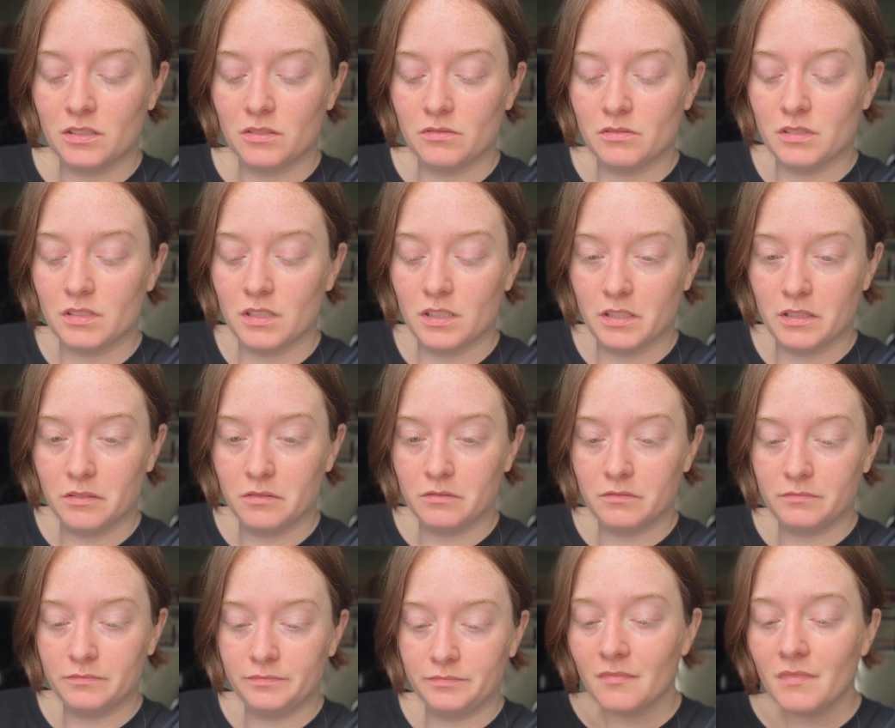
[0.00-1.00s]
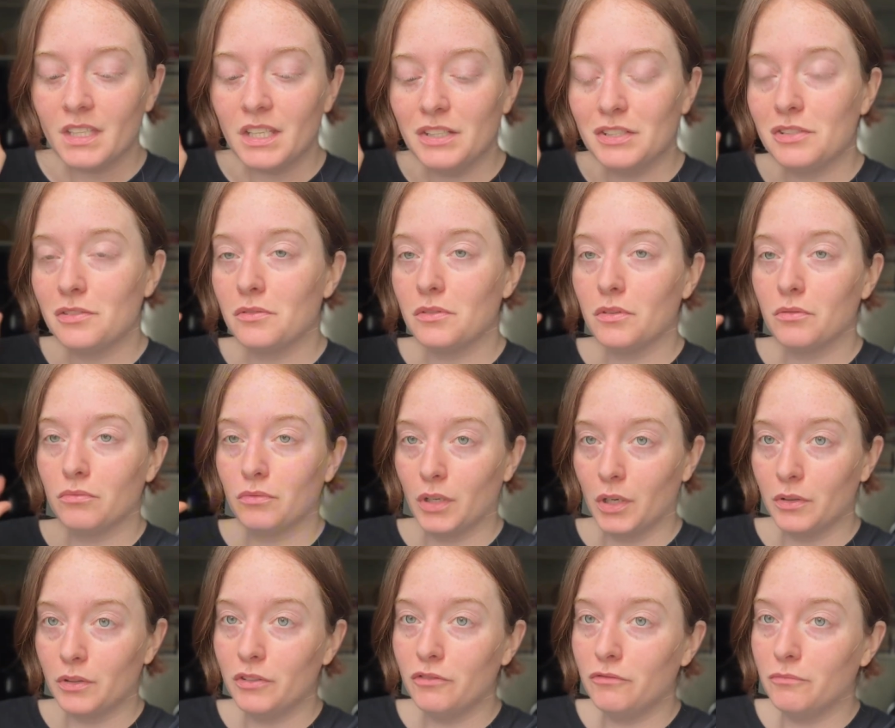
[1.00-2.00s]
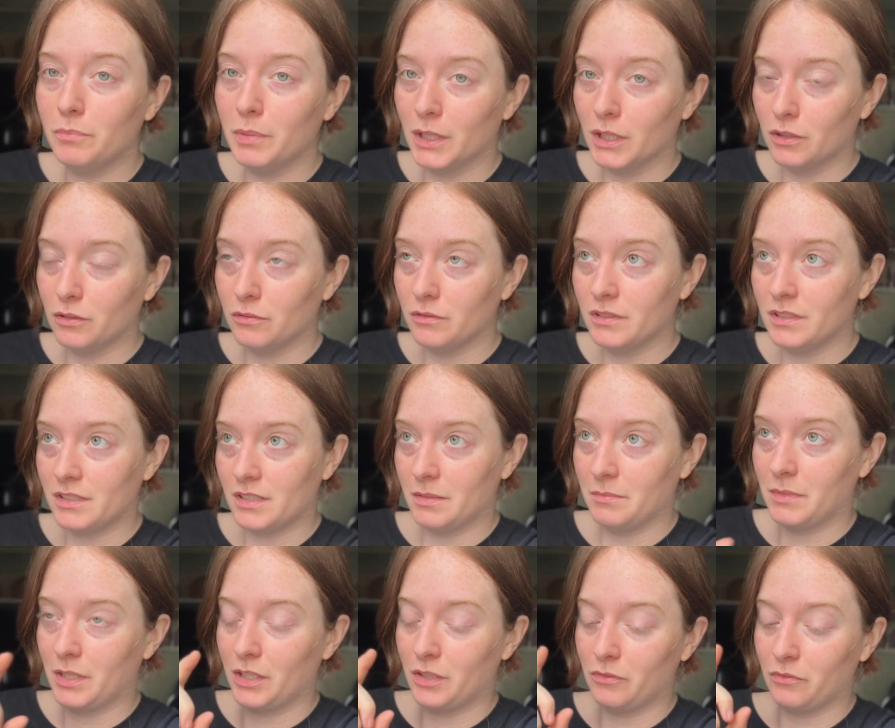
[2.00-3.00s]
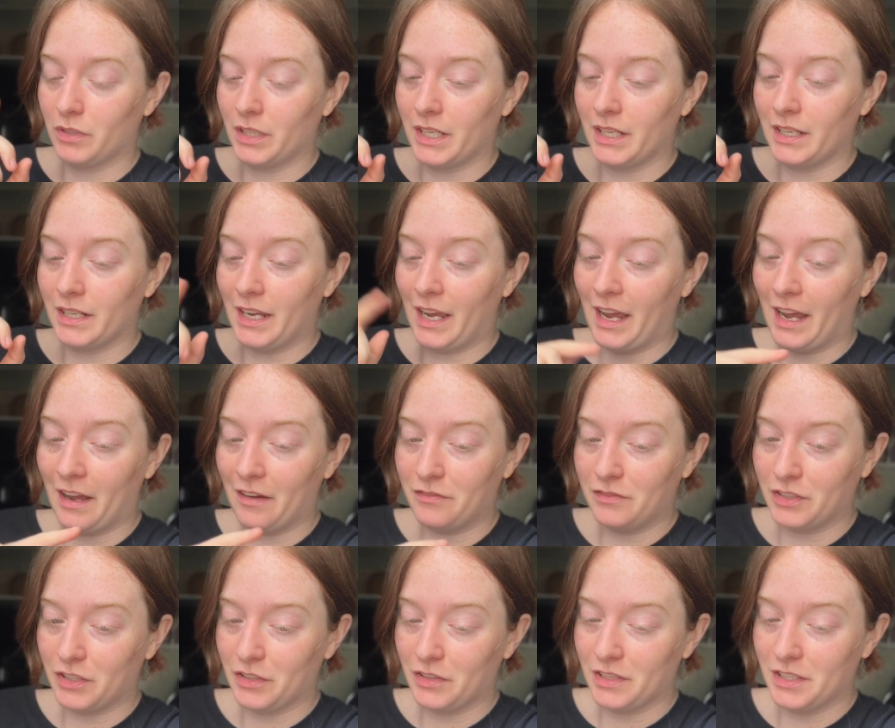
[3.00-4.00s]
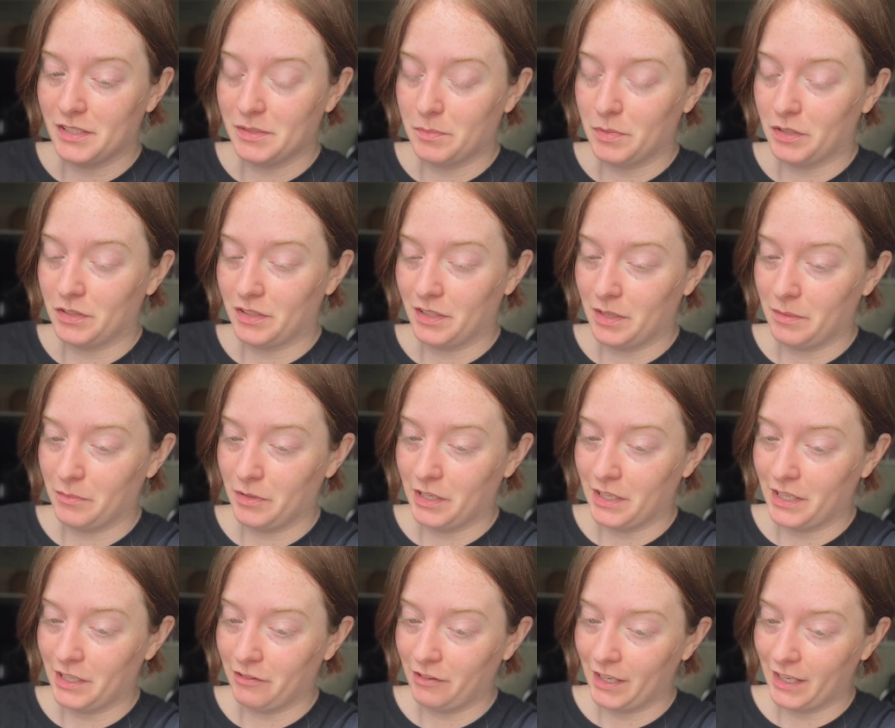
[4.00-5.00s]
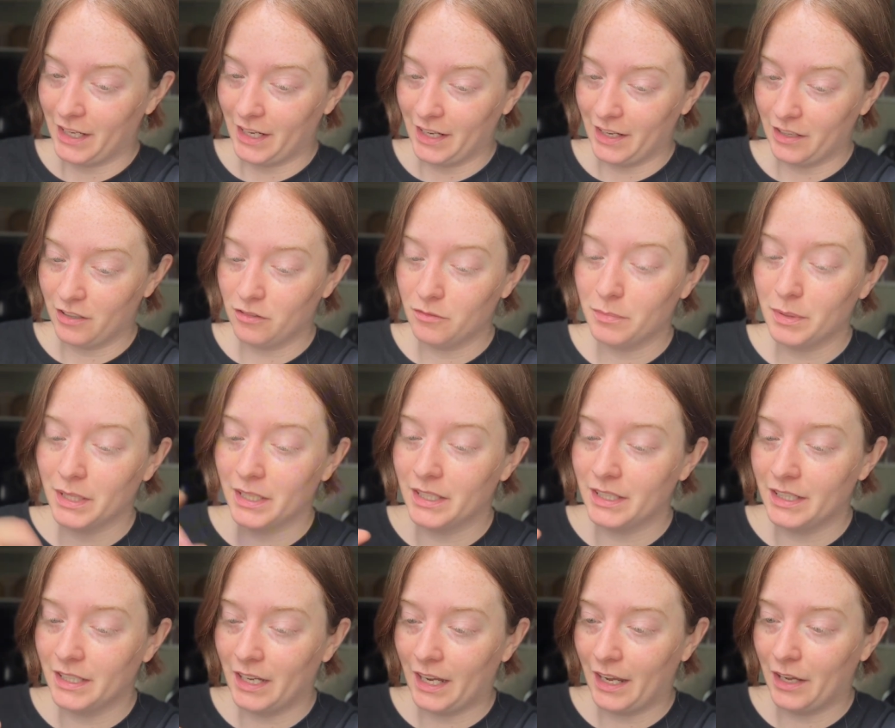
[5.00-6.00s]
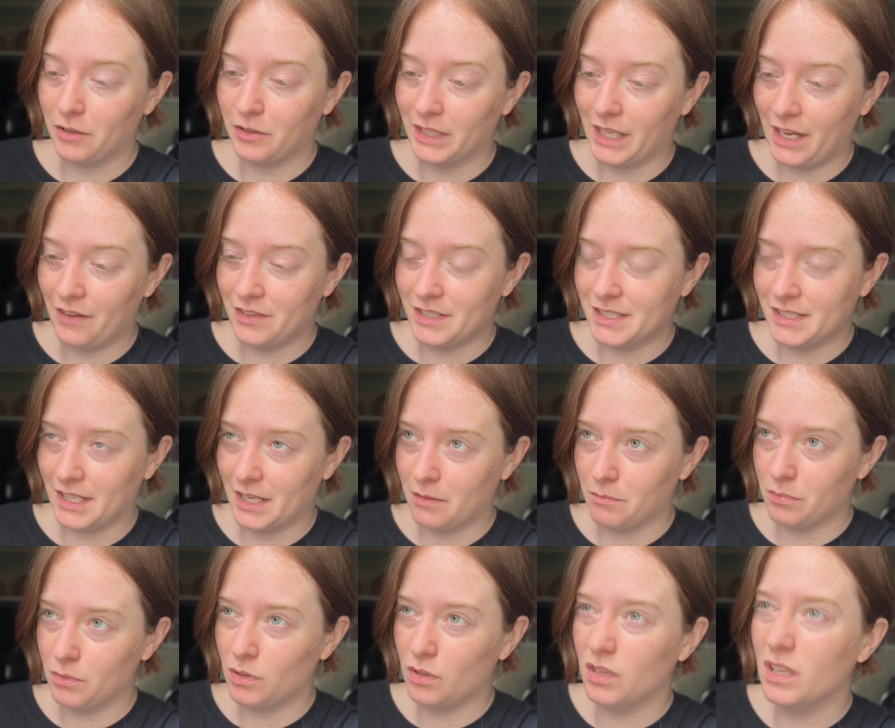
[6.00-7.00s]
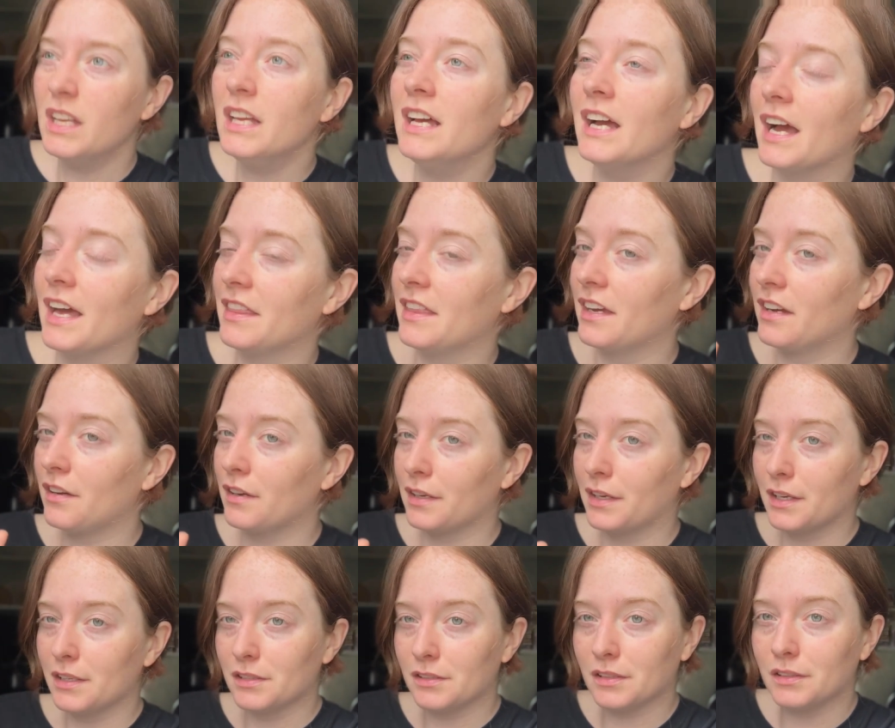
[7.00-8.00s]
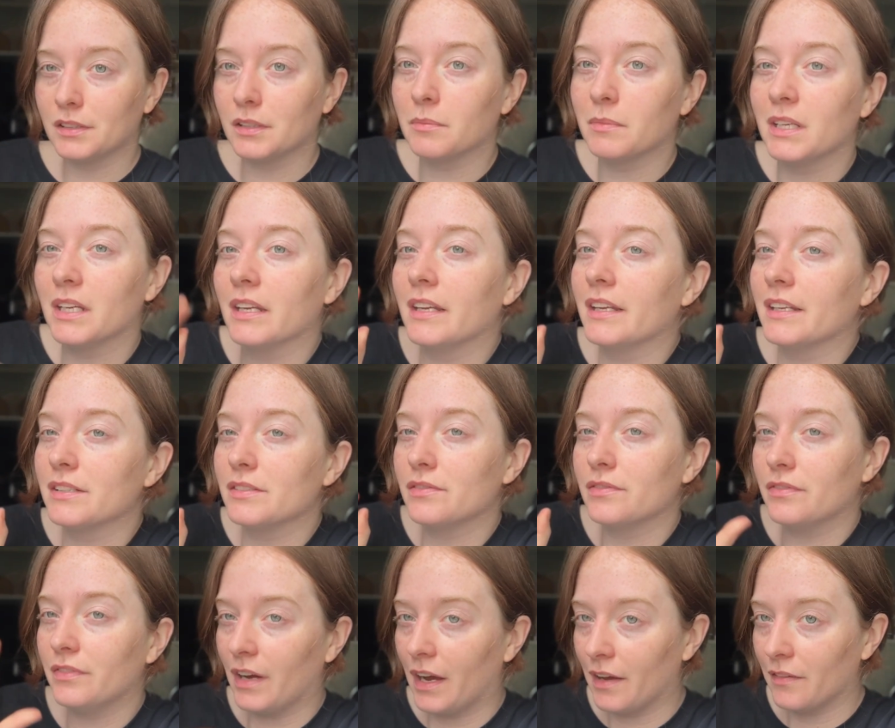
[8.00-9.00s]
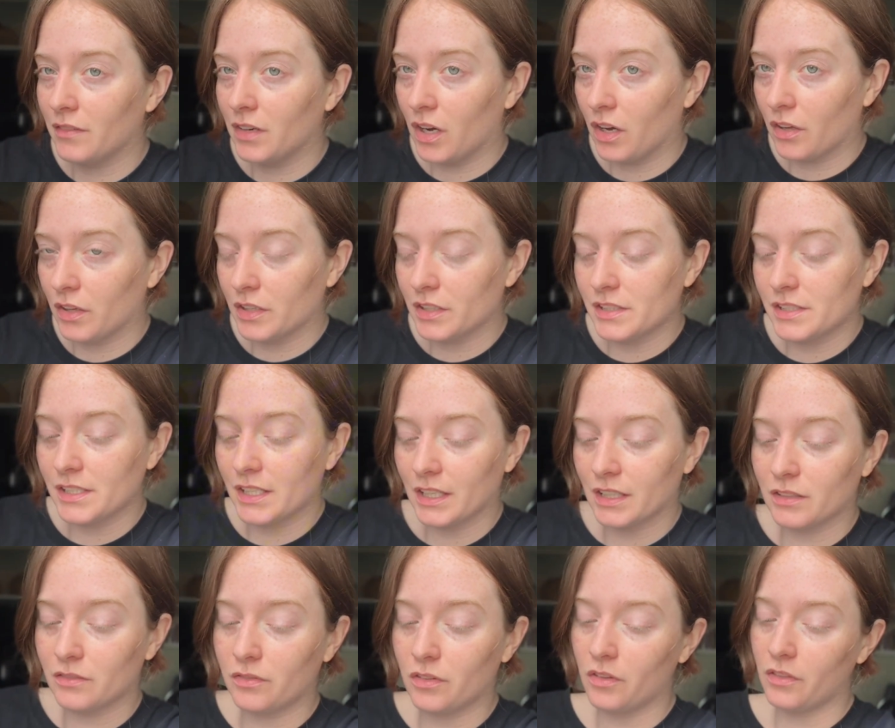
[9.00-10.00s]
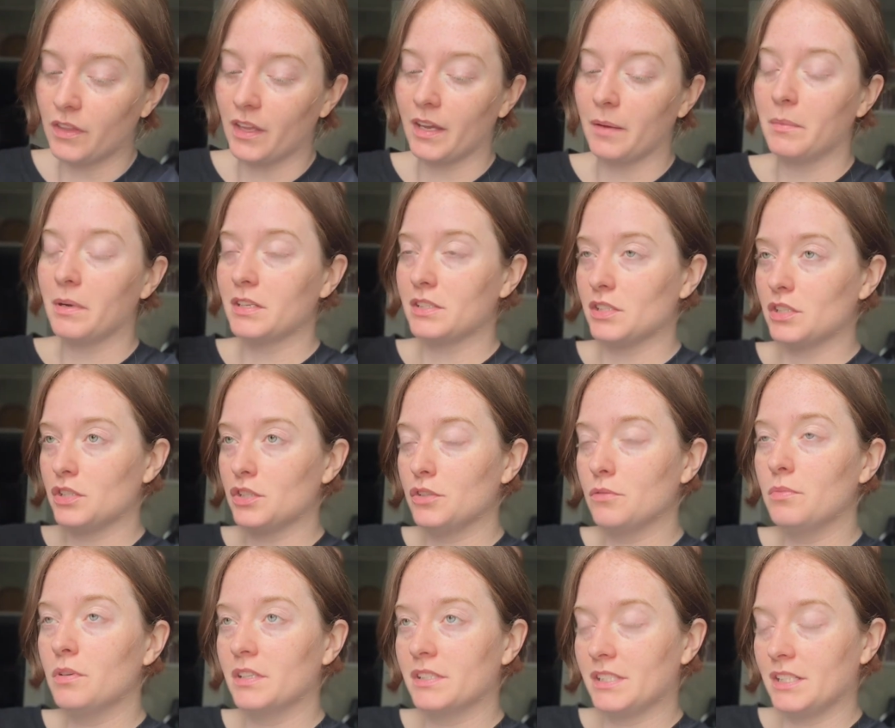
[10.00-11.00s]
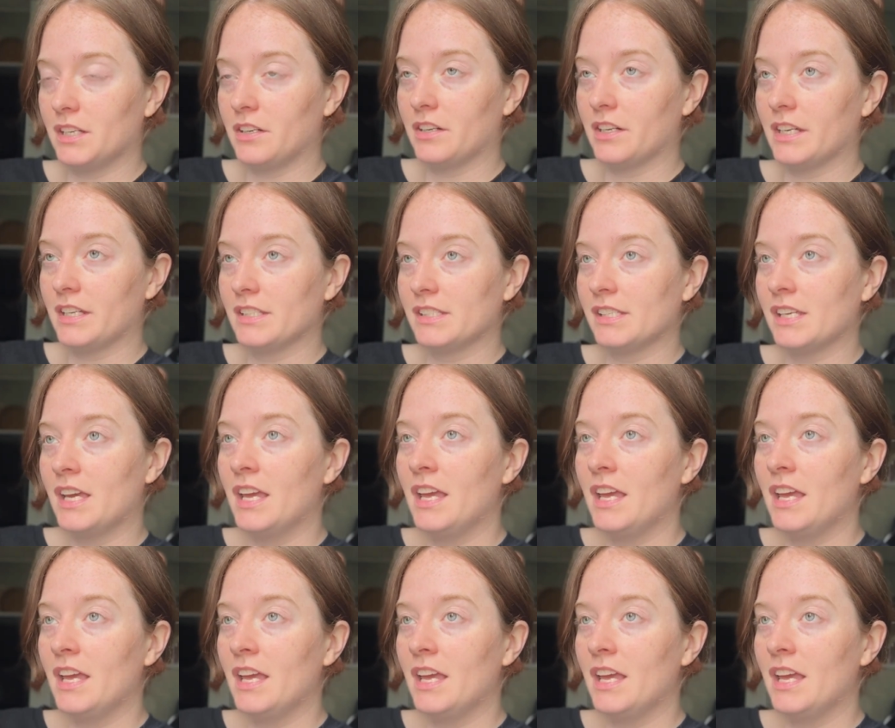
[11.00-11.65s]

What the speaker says: slow. So The Road of Bones, I'm gonna read after this book that I'm reading right now, but I only have a sample. I think on Kindle Unlimited it's $5 to get the full thing, but it's a 2-book series.